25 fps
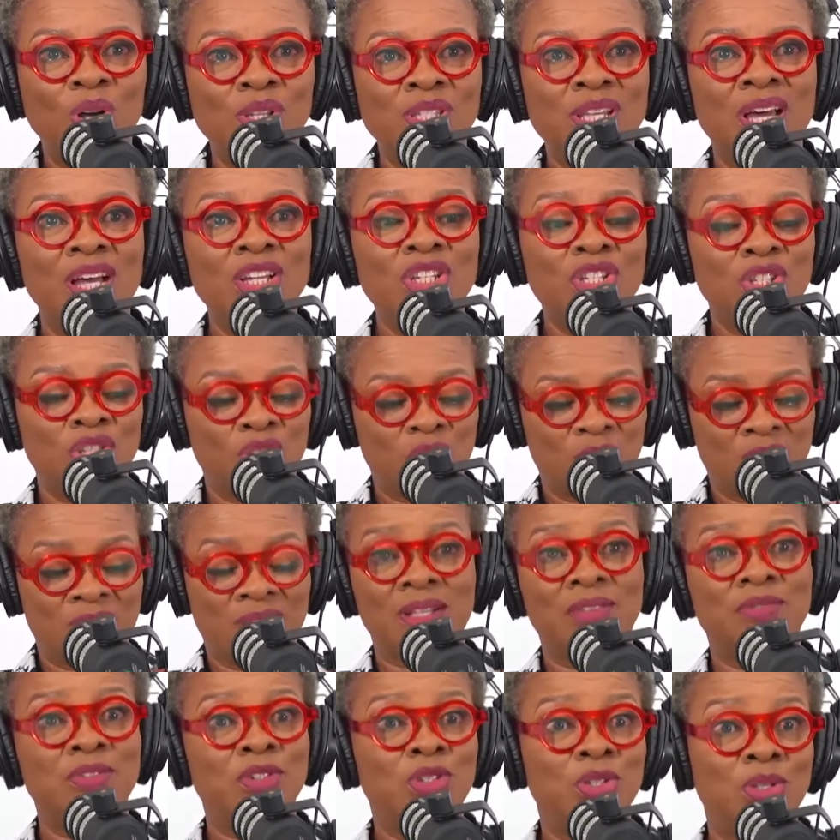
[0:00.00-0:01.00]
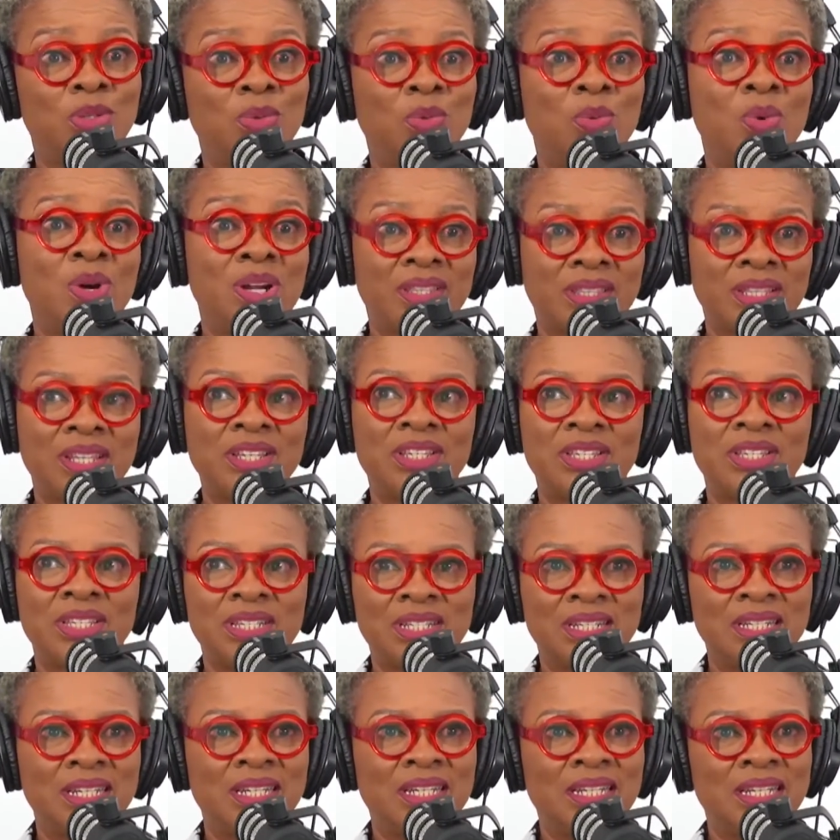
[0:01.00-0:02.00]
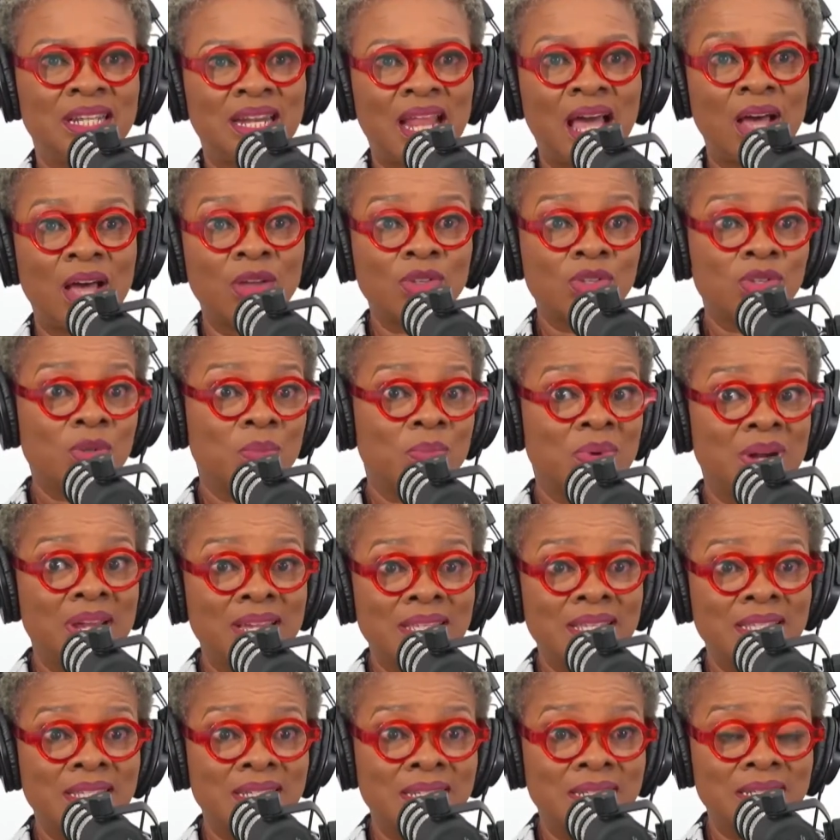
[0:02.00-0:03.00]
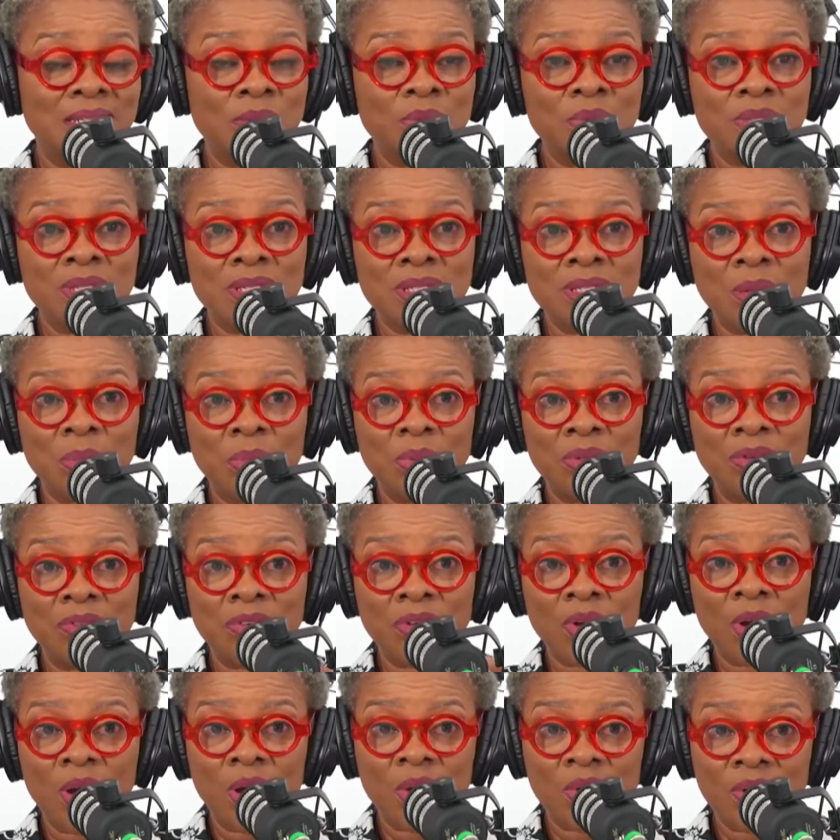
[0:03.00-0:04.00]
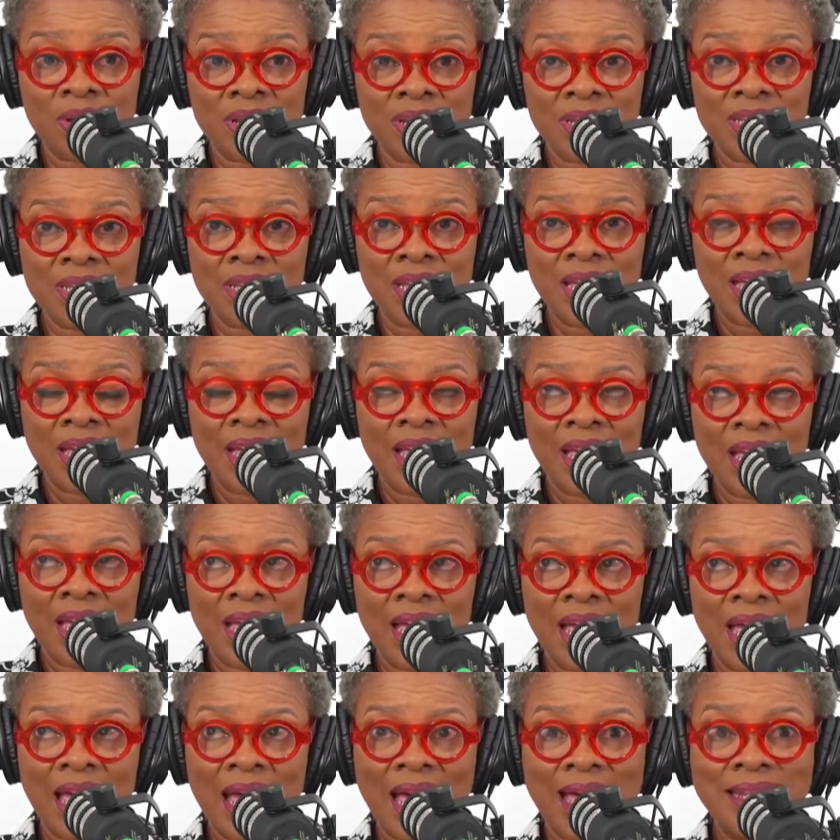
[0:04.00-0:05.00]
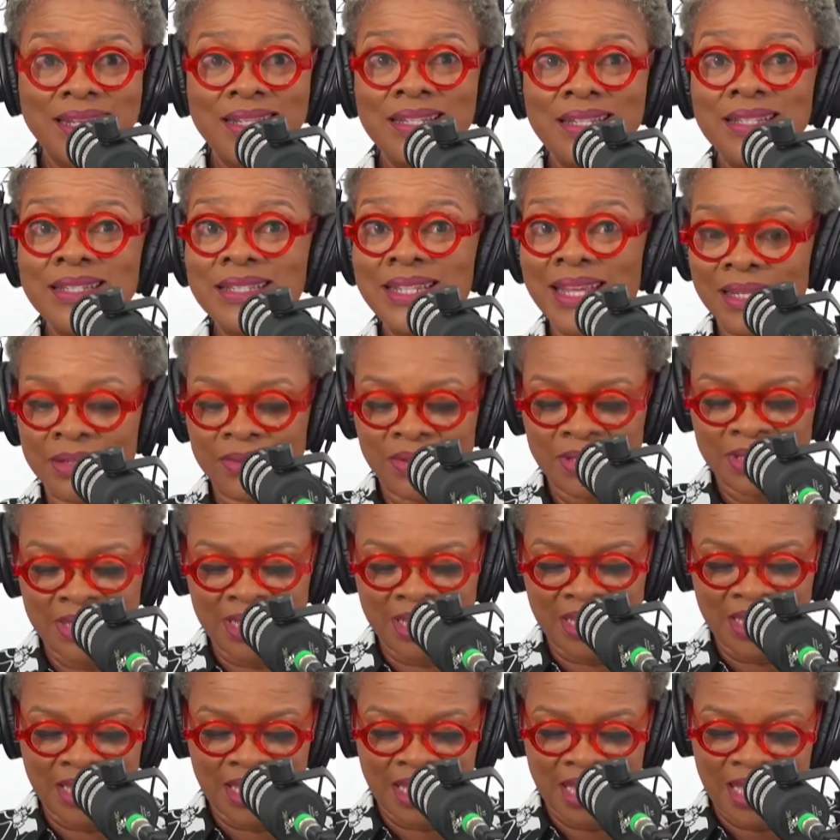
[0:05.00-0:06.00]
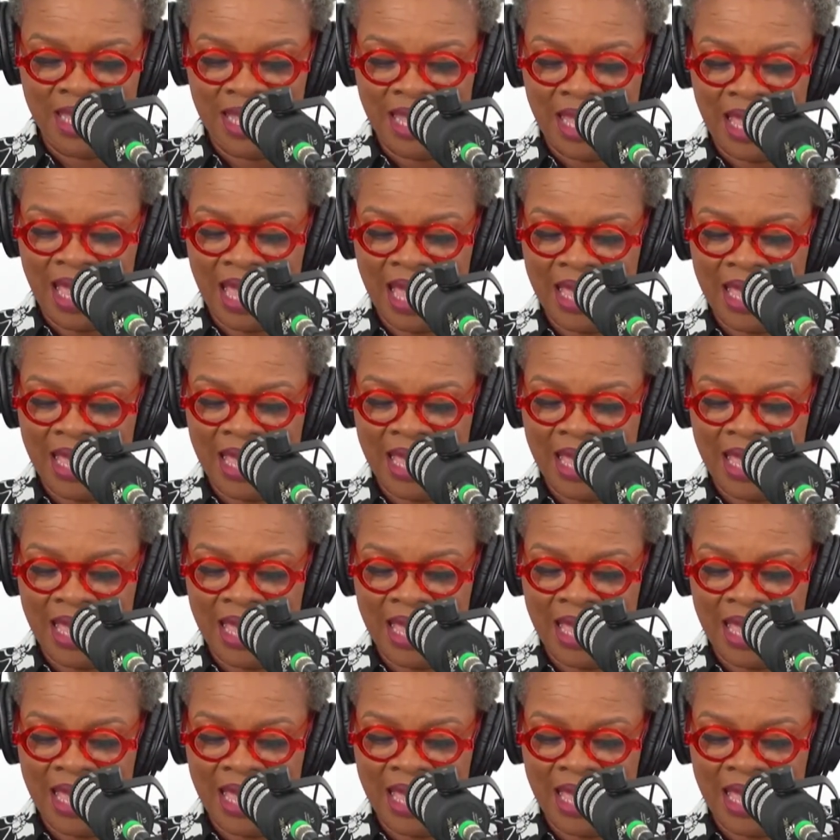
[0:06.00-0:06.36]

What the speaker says: how she took herself into the work that she did, and how surprising it is, which is someone of courage and integrity.